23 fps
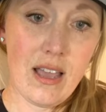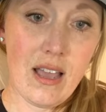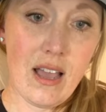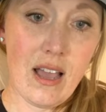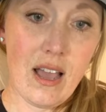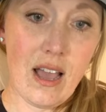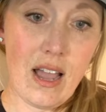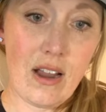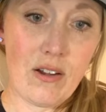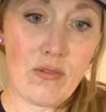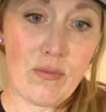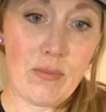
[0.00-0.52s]

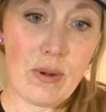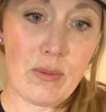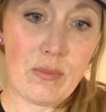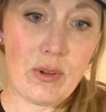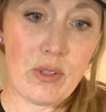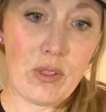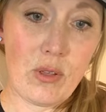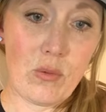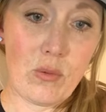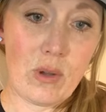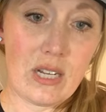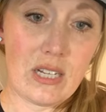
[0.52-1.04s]
I remember
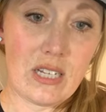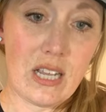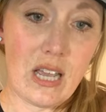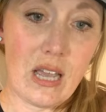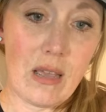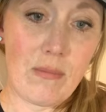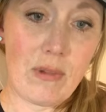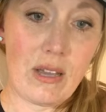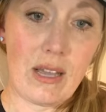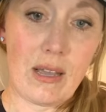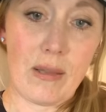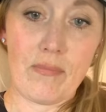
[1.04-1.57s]
the one
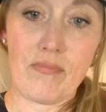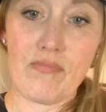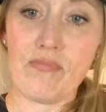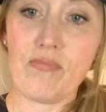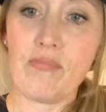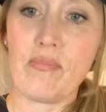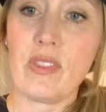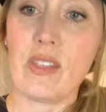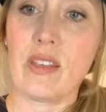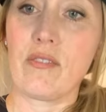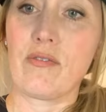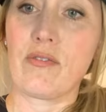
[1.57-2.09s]
time,
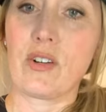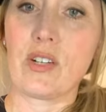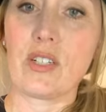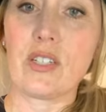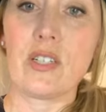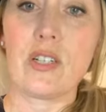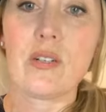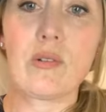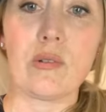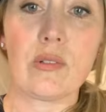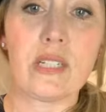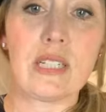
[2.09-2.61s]
the
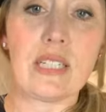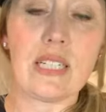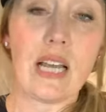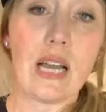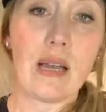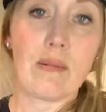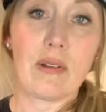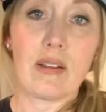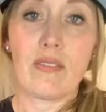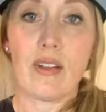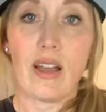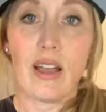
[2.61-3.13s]
first and only
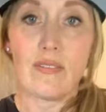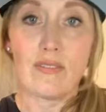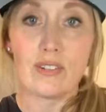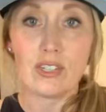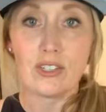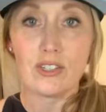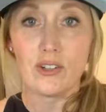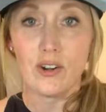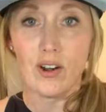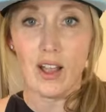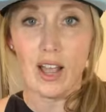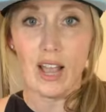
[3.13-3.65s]
time I've ever
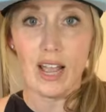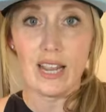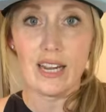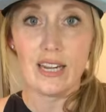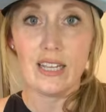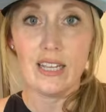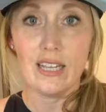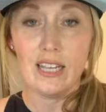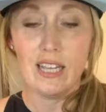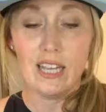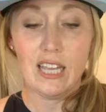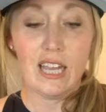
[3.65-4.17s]

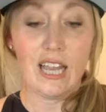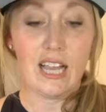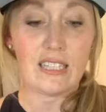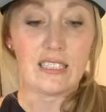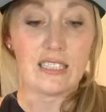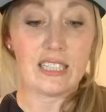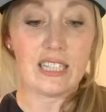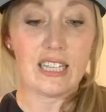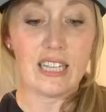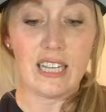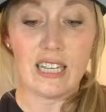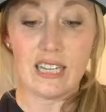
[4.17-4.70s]
tried as
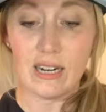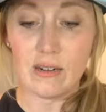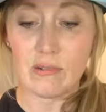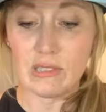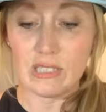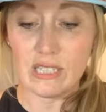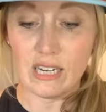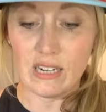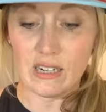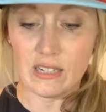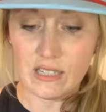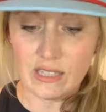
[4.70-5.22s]
a kid, I was
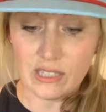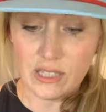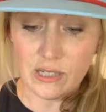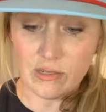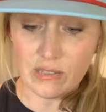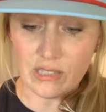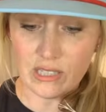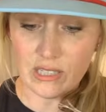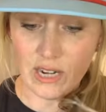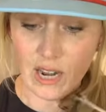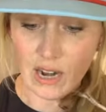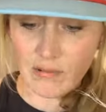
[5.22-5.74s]
dared to shoot a snot